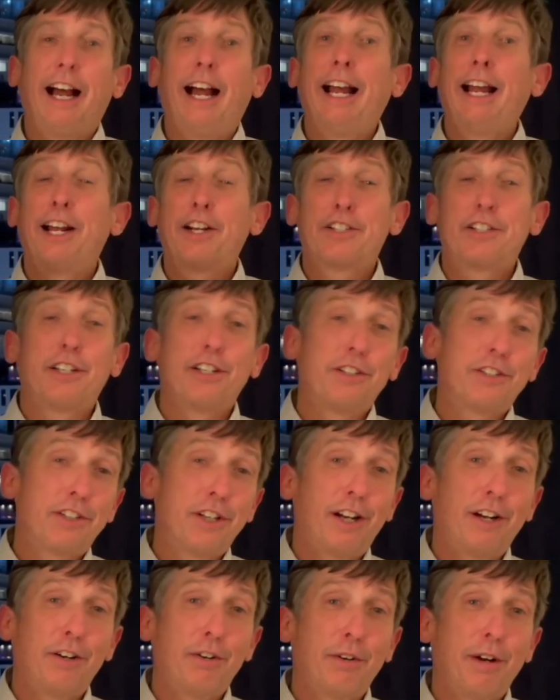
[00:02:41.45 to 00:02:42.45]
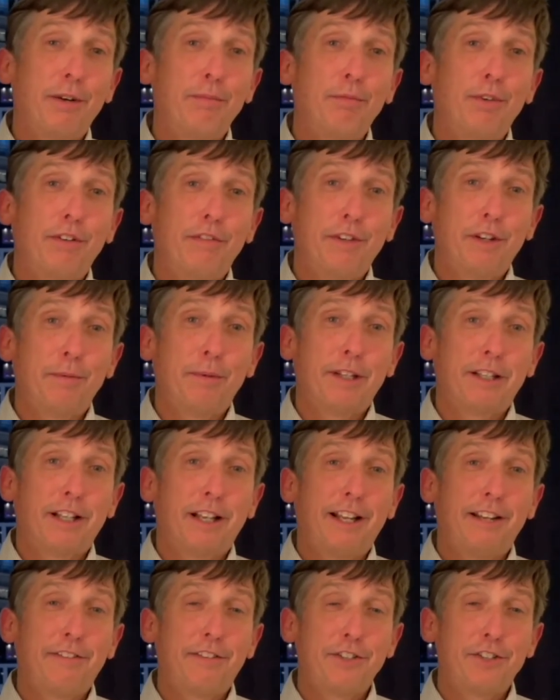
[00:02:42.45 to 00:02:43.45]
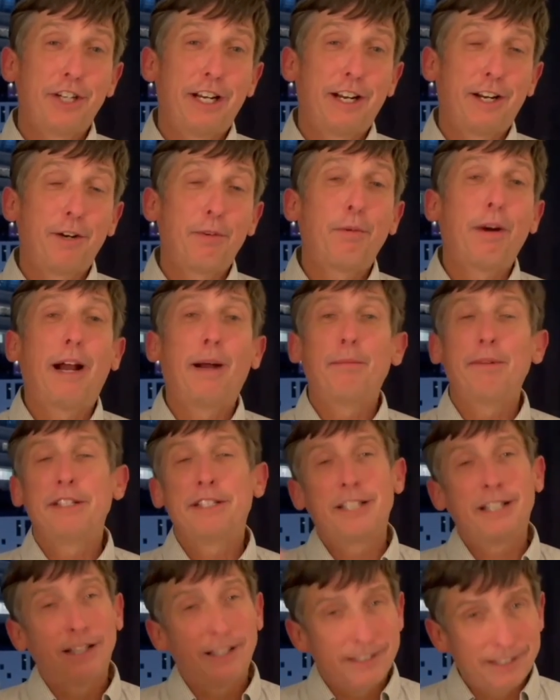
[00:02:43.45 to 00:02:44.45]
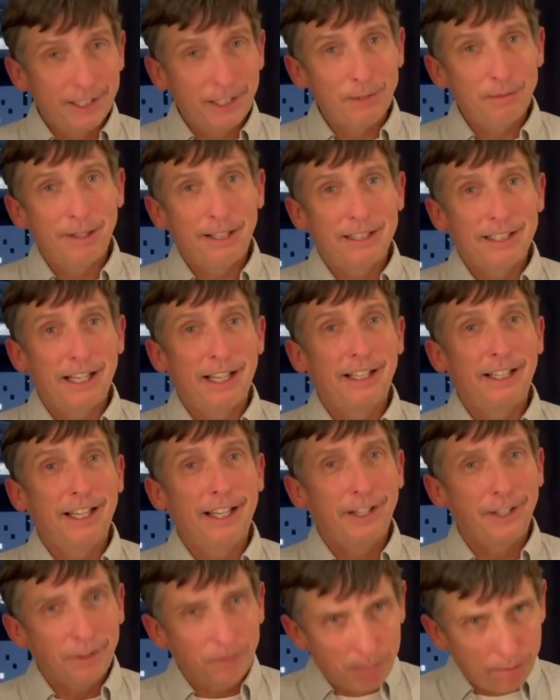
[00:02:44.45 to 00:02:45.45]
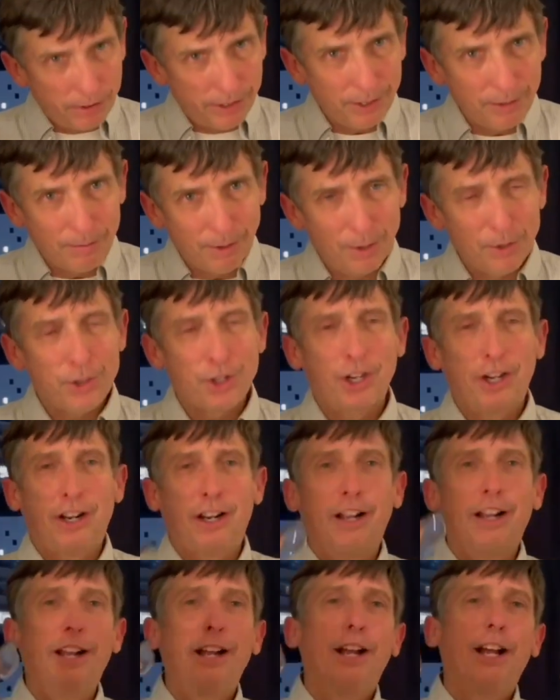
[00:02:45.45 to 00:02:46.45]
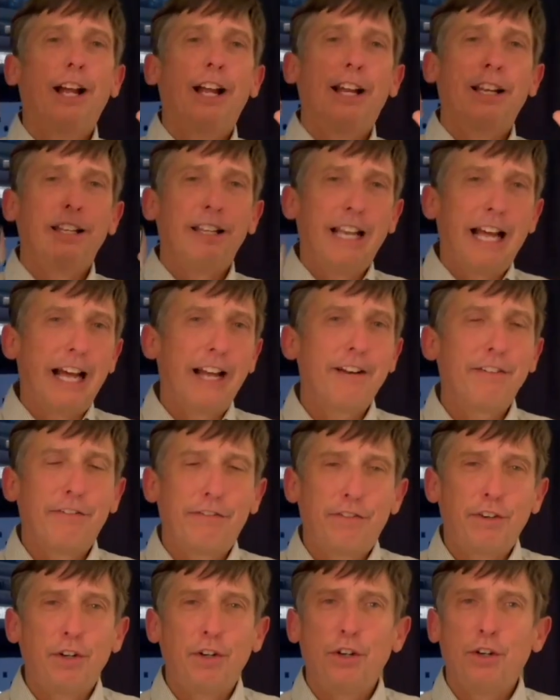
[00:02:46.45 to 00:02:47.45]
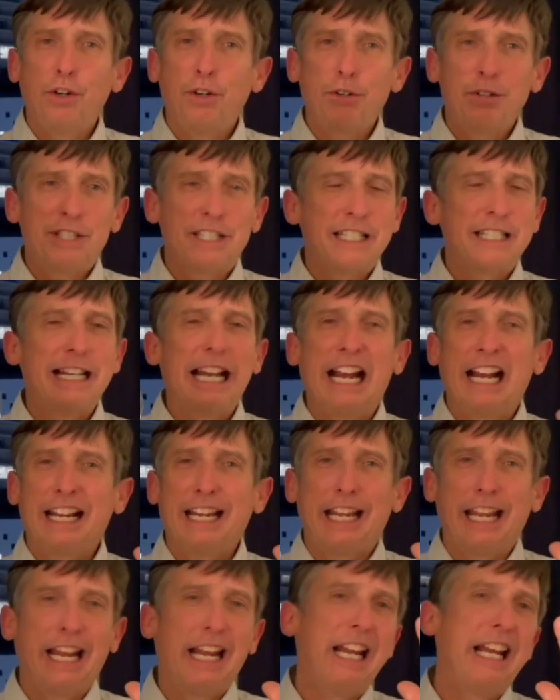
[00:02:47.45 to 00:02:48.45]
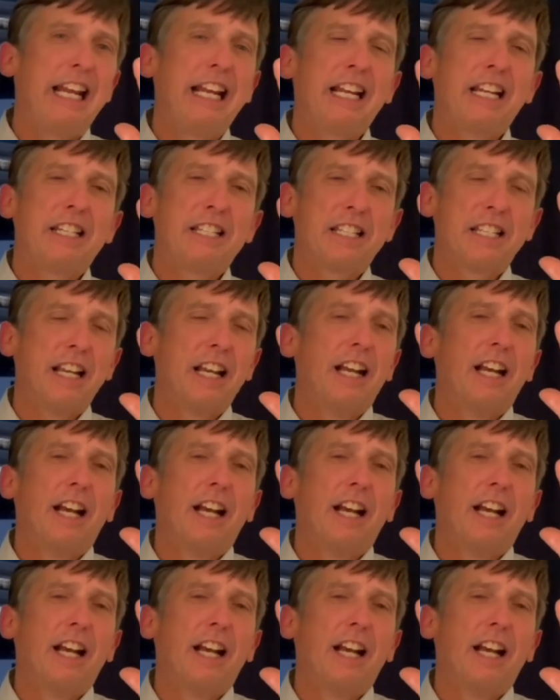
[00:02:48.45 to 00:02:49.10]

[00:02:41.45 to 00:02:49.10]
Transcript: I actually saw a great movie about the life of Jackie Robinson. I'll tell you about that later. Pretty emotional. A lot of food, snack cakes.